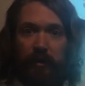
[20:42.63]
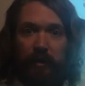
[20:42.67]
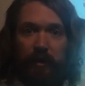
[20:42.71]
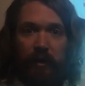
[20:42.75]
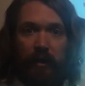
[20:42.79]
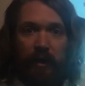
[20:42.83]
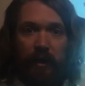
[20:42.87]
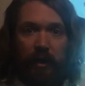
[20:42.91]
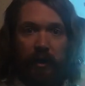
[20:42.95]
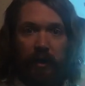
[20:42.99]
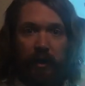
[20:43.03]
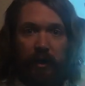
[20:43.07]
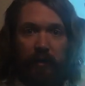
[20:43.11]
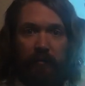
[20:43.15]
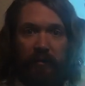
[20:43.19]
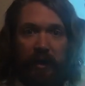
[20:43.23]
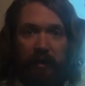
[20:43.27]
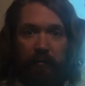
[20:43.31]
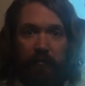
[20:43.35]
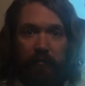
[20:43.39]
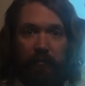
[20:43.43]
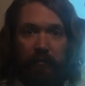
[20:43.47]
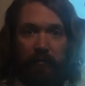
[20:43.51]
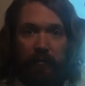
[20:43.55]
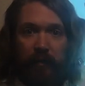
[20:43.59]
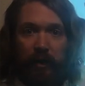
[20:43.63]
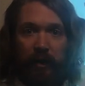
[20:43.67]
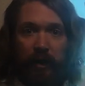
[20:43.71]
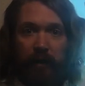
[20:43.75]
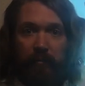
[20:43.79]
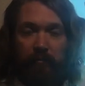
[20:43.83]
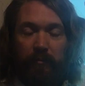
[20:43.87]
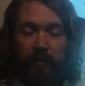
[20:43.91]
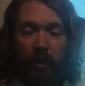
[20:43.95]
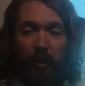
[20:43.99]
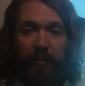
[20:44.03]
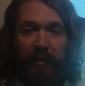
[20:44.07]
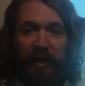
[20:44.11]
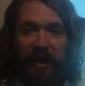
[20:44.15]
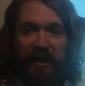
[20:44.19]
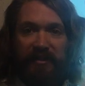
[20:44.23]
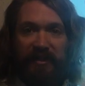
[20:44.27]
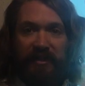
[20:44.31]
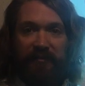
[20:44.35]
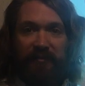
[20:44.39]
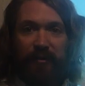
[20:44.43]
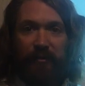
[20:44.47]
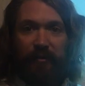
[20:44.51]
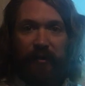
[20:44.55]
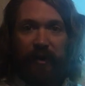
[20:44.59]
Uh, yeah, okay. Hope you guys
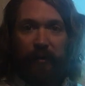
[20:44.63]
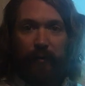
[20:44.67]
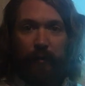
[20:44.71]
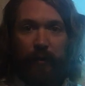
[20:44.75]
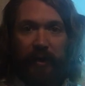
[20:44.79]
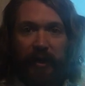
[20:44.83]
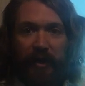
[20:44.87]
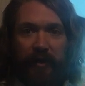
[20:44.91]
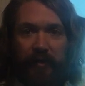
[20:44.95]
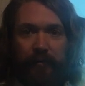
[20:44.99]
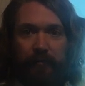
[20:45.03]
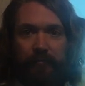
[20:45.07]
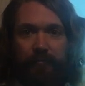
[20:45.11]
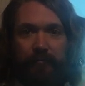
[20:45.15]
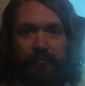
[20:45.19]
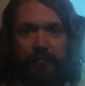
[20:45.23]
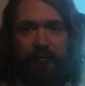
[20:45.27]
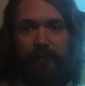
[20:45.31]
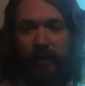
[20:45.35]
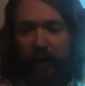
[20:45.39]
have a great week. All